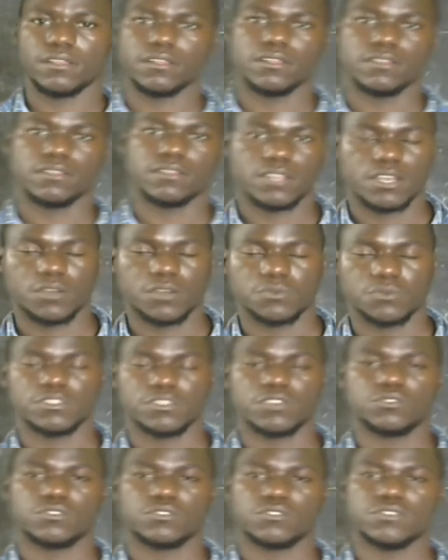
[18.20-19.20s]
Now, the
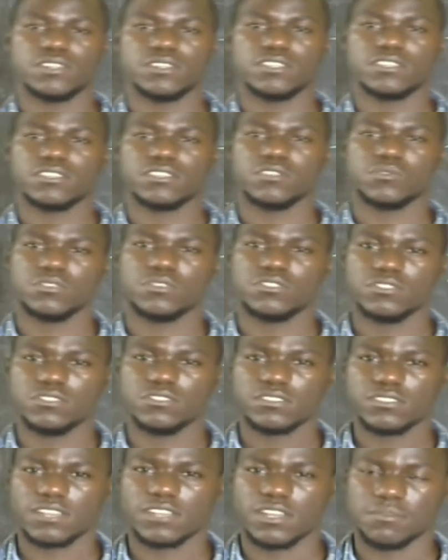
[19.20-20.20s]
quadratic equations
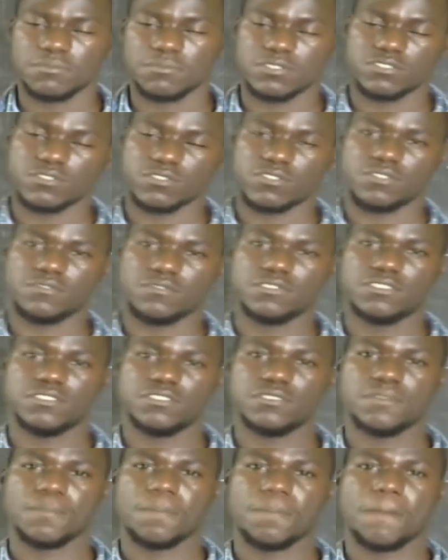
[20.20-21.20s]
can be solved
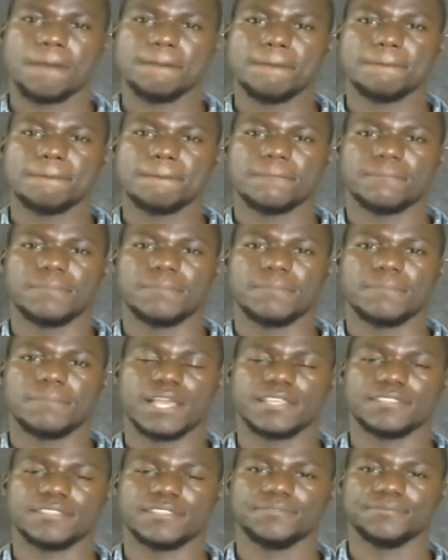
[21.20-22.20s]
by
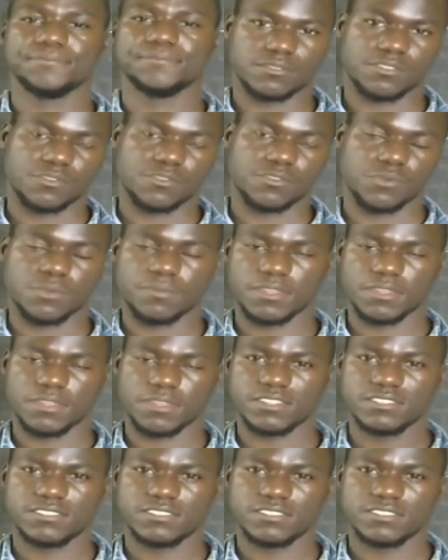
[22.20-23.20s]
three
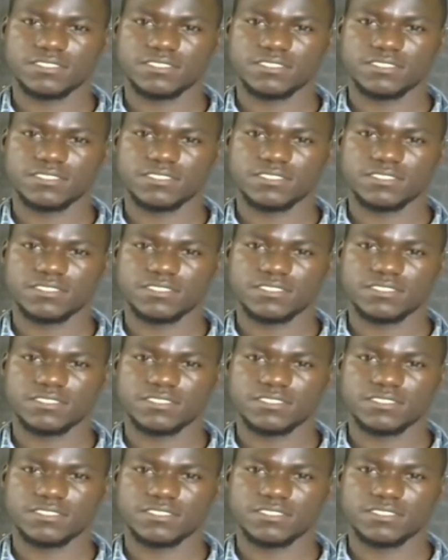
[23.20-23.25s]
methods.